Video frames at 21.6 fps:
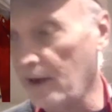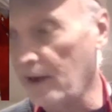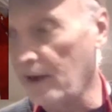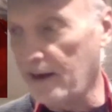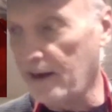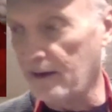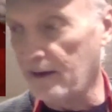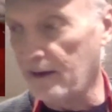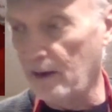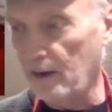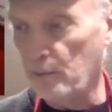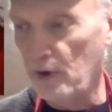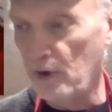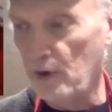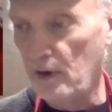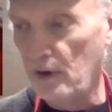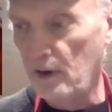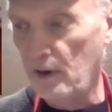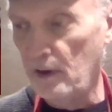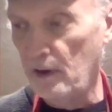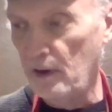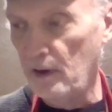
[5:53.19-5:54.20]
Oh, not that
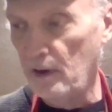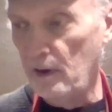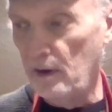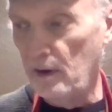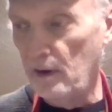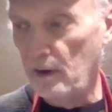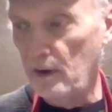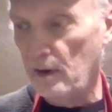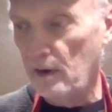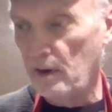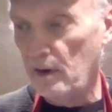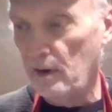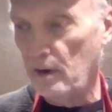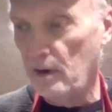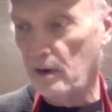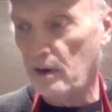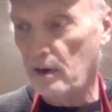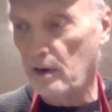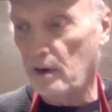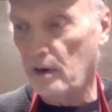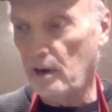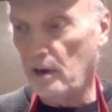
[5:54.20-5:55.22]
time.
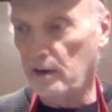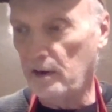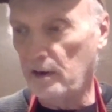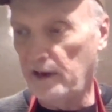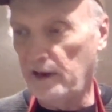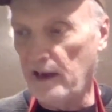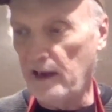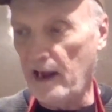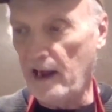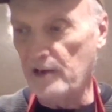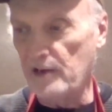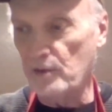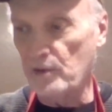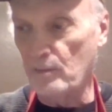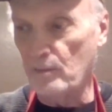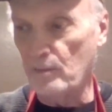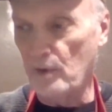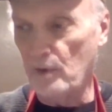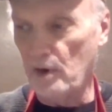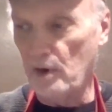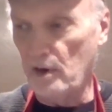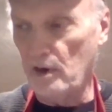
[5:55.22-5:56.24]
I'll need to
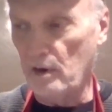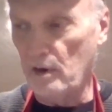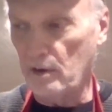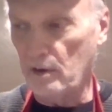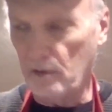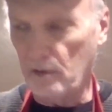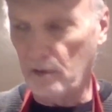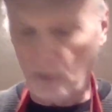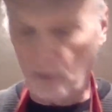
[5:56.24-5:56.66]
add some